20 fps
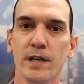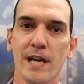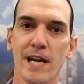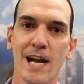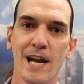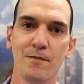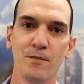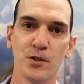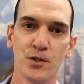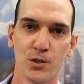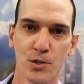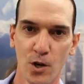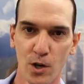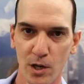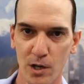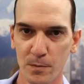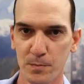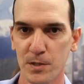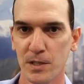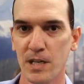to have the
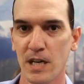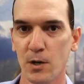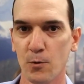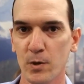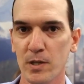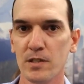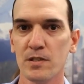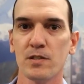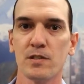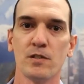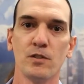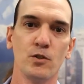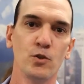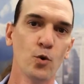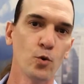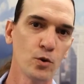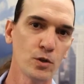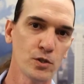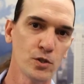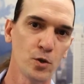startup sequence,
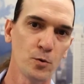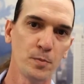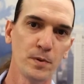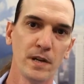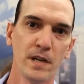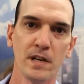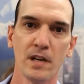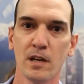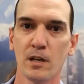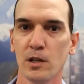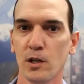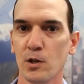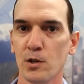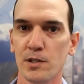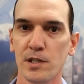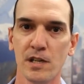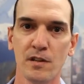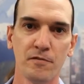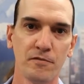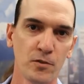doors opening and
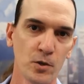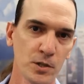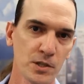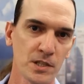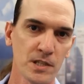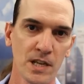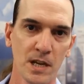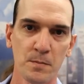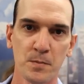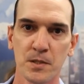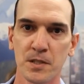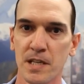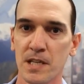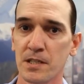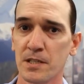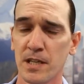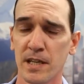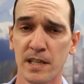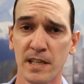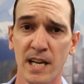closing, footsteps,
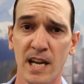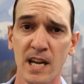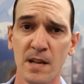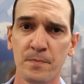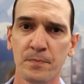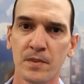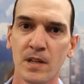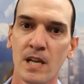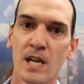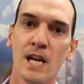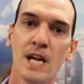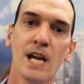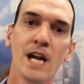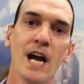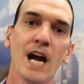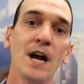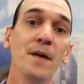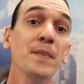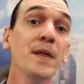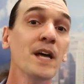things like that.
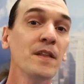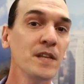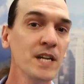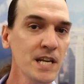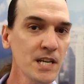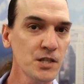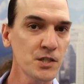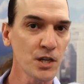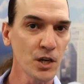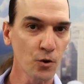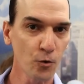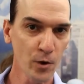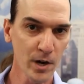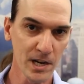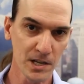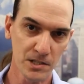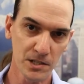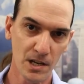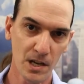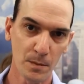And then the engine
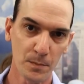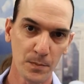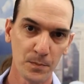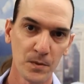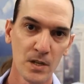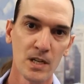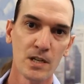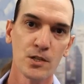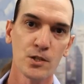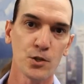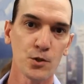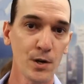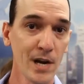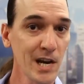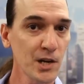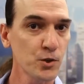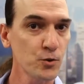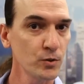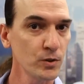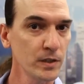cranks up. So
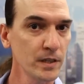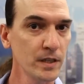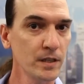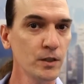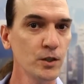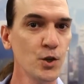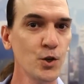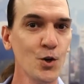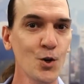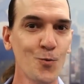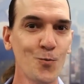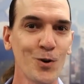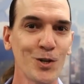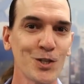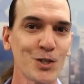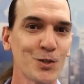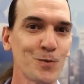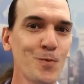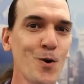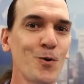naturally, you don't
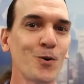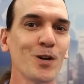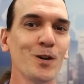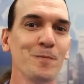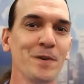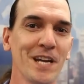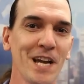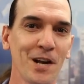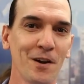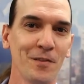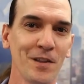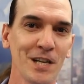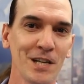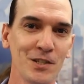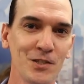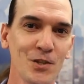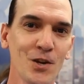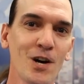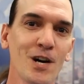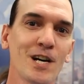want smoke coming out of the
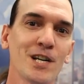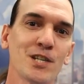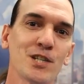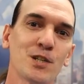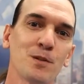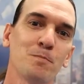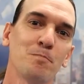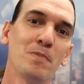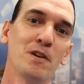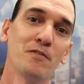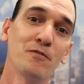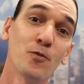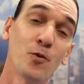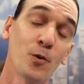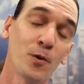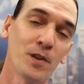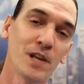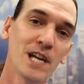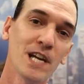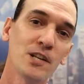exhaust
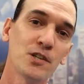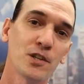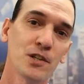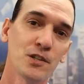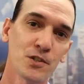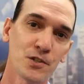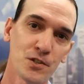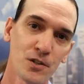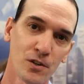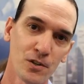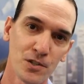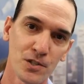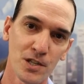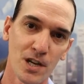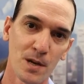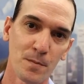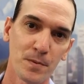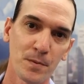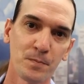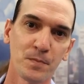before the engine starts
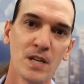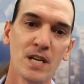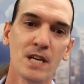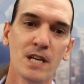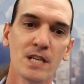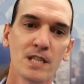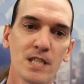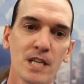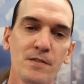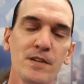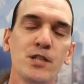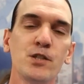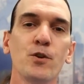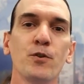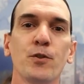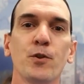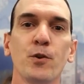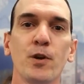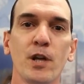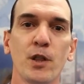up.
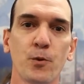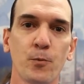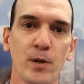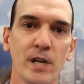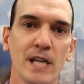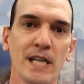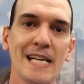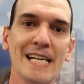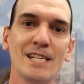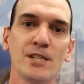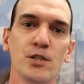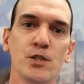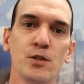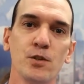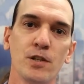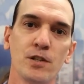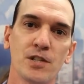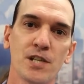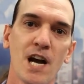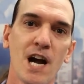CV233 allows you
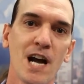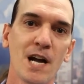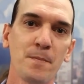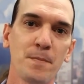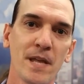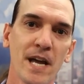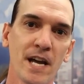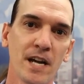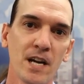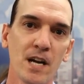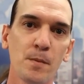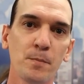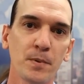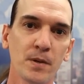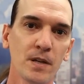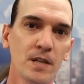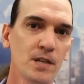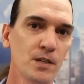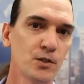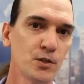to time that up
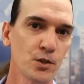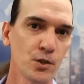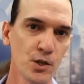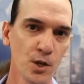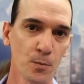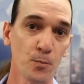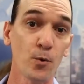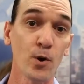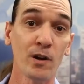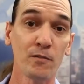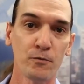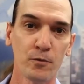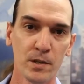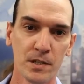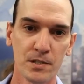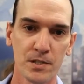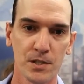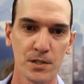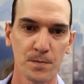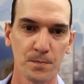to your
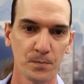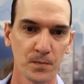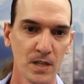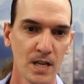preference.